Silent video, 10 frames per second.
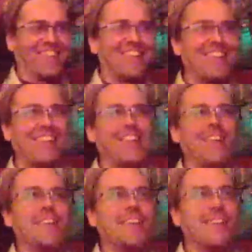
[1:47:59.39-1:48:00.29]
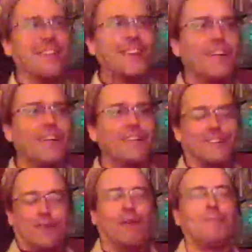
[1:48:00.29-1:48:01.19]

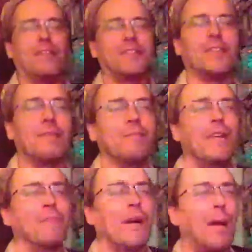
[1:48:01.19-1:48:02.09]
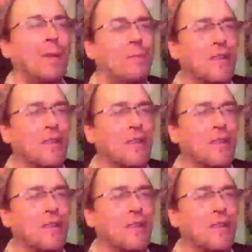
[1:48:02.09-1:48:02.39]
You want me to sing Me and Bobby